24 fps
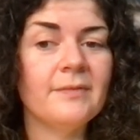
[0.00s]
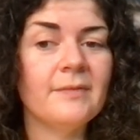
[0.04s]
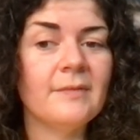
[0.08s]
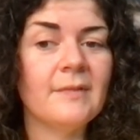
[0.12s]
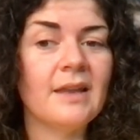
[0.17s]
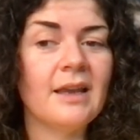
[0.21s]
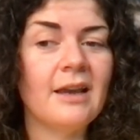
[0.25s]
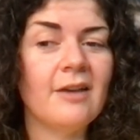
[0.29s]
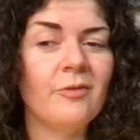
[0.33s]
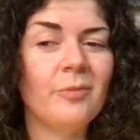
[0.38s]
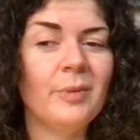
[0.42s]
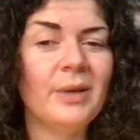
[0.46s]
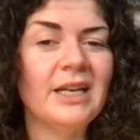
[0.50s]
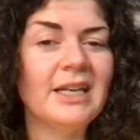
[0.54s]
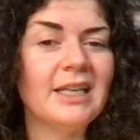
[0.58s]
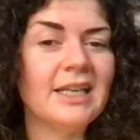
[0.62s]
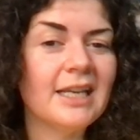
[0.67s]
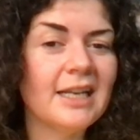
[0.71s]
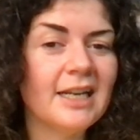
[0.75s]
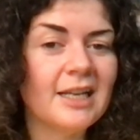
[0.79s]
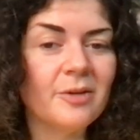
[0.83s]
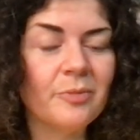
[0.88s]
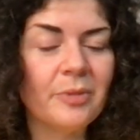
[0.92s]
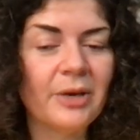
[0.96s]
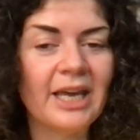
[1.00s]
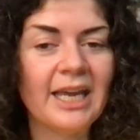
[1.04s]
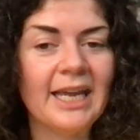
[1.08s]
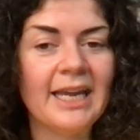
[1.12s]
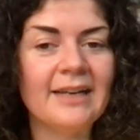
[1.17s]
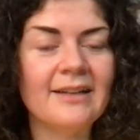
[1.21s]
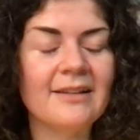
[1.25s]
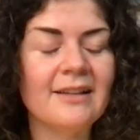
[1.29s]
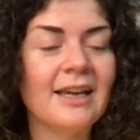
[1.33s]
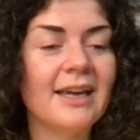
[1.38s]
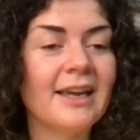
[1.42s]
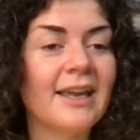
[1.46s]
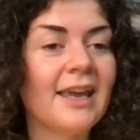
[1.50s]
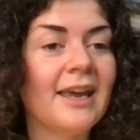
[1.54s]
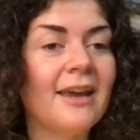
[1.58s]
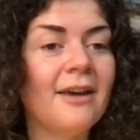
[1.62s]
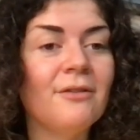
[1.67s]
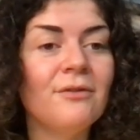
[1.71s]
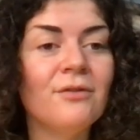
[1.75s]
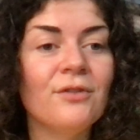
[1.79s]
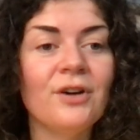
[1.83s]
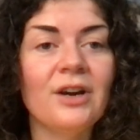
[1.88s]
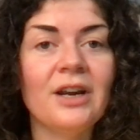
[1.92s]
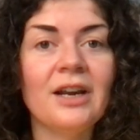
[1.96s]
have been getting paid like
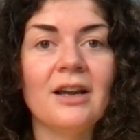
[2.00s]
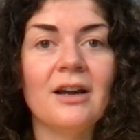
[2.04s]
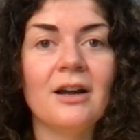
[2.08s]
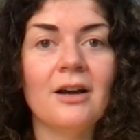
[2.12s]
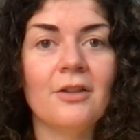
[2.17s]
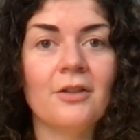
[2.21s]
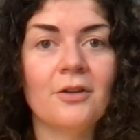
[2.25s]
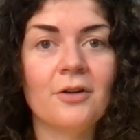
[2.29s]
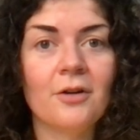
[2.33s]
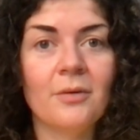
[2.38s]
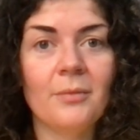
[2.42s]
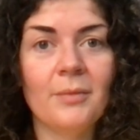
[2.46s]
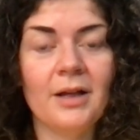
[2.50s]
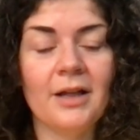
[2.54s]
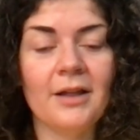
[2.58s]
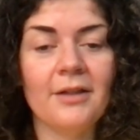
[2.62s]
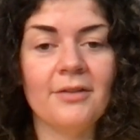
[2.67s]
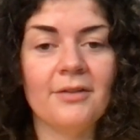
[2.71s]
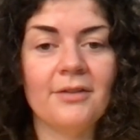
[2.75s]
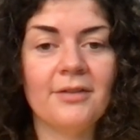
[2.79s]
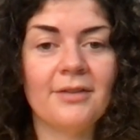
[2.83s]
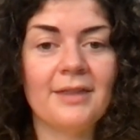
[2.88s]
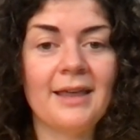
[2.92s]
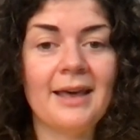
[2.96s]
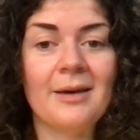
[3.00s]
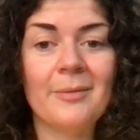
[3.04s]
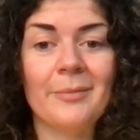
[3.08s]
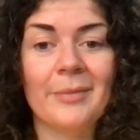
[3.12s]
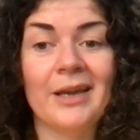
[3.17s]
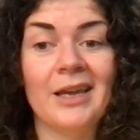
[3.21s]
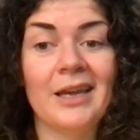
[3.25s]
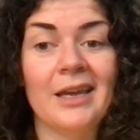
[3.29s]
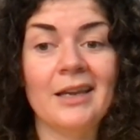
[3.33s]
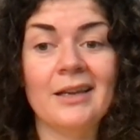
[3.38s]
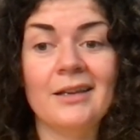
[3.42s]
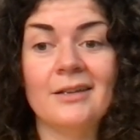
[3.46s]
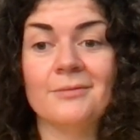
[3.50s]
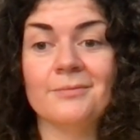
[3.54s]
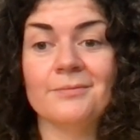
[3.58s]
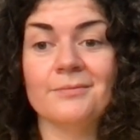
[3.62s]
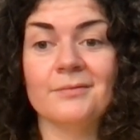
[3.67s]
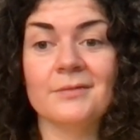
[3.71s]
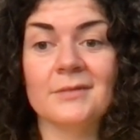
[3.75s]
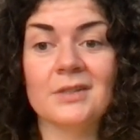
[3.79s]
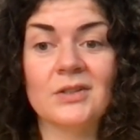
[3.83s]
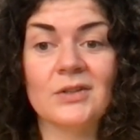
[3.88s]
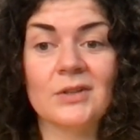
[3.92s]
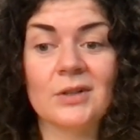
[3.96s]
every other month. That may
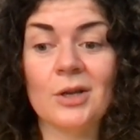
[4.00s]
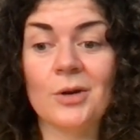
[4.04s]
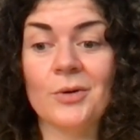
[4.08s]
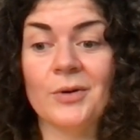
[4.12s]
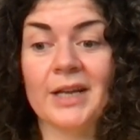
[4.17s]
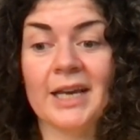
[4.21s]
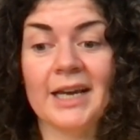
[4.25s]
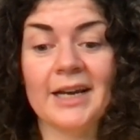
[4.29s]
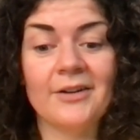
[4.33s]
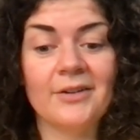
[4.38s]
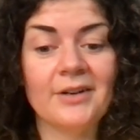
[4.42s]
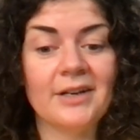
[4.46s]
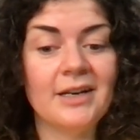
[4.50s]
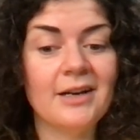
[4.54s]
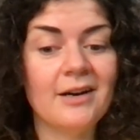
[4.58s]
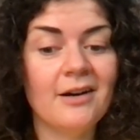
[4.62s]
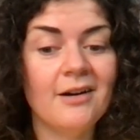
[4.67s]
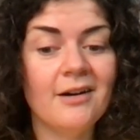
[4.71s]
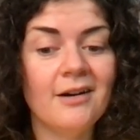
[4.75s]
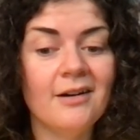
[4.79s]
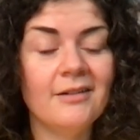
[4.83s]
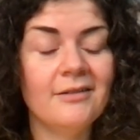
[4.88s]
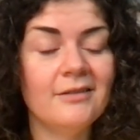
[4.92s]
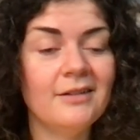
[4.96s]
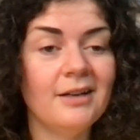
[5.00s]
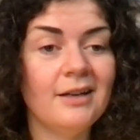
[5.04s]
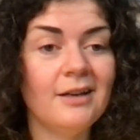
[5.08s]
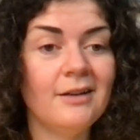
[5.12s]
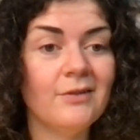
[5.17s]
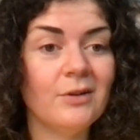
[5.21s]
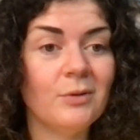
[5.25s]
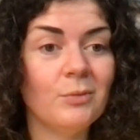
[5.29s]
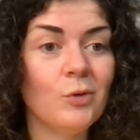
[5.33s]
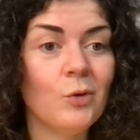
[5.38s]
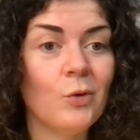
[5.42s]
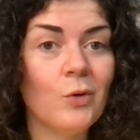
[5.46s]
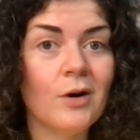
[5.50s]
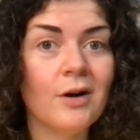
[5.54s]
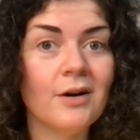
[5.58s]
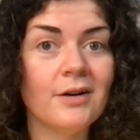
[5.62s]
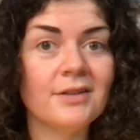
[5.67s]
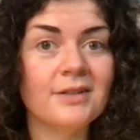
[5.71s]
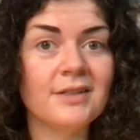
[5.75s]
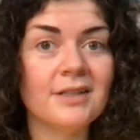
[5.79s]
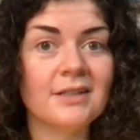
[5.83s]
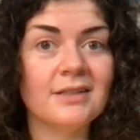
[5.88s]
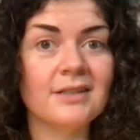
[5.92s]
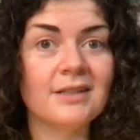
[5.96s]
slow down here even more
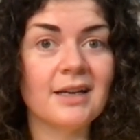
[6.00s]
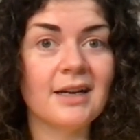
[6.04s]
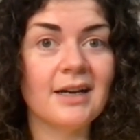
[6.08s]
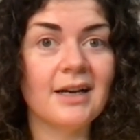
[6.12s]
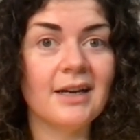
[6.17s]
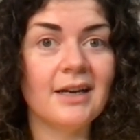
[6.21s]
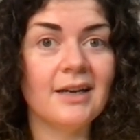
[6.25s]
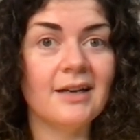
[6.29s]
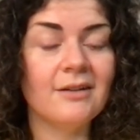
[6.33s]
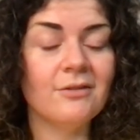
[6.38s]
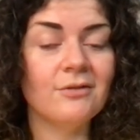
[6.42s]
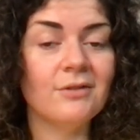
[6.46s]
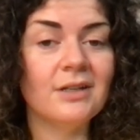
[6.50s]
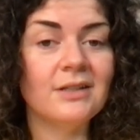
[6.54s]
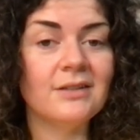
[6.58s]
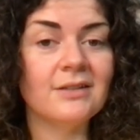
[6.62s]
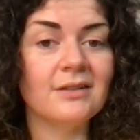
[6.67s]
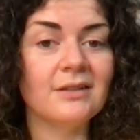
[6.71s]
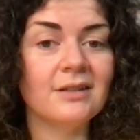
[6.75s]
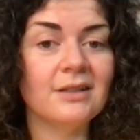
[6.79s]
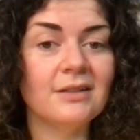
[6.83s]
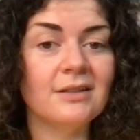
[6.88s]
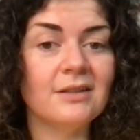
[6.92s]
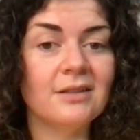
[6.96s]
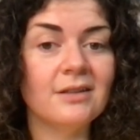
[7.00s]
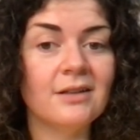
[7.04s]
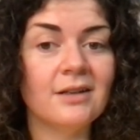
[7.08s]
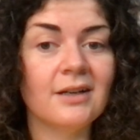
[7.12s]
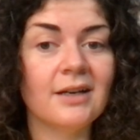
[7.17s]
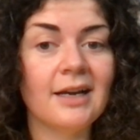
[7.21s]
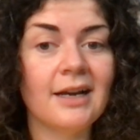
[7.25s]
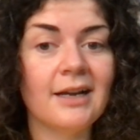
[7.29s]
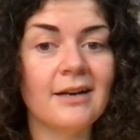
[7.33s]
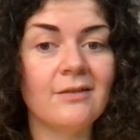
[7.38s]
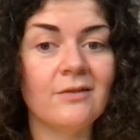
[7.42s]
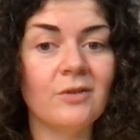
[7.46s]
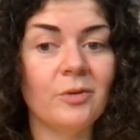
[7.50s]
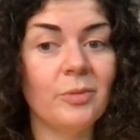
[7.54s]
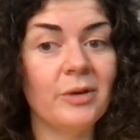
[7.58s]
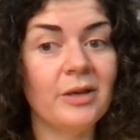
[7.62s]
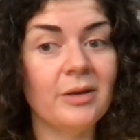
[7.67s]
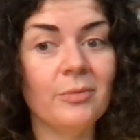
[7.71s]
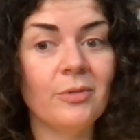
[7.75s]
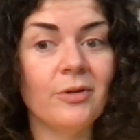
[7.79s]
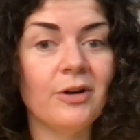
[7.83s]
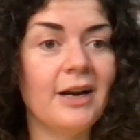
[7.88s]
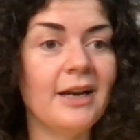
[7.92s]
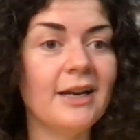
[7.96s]
since I recently took kind of a
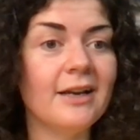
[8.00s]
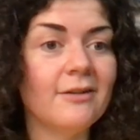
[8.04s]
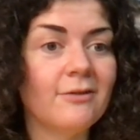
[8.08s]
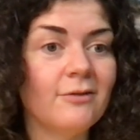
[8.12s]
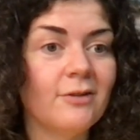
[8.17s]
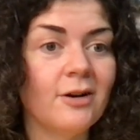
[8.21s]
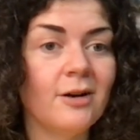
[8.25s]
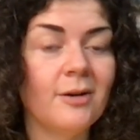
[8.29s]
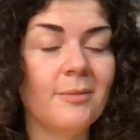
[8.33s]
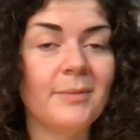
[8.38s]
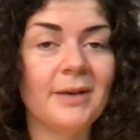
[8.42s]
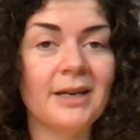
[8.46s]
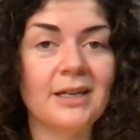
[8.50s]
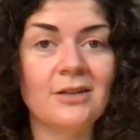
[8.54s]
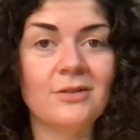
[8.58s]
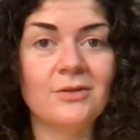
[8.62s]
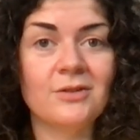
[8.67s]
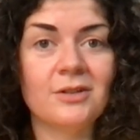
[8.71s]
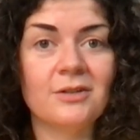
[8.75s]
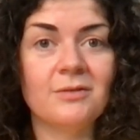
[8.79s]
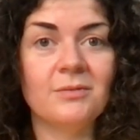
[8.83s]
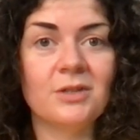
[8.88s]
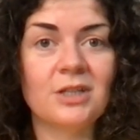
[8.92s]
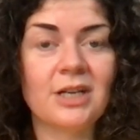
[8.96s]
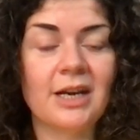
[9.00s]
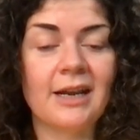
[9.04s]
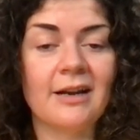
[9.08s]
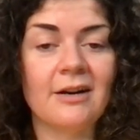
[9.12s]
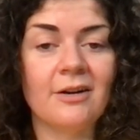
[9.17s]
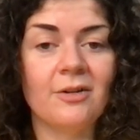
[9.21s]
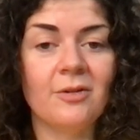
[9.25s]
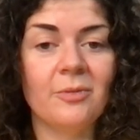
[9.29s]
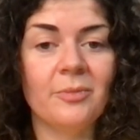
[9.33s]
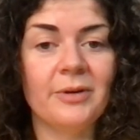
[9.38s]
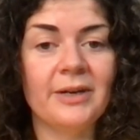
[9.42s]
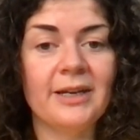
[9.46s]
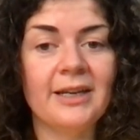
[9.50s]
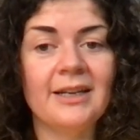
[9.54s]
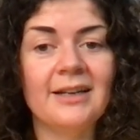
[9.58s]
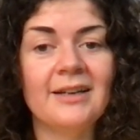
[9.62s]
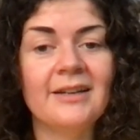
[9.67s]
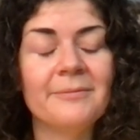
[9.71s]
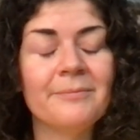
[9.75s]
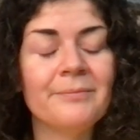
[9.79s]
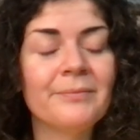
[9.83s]
big break from my YouTube channel, but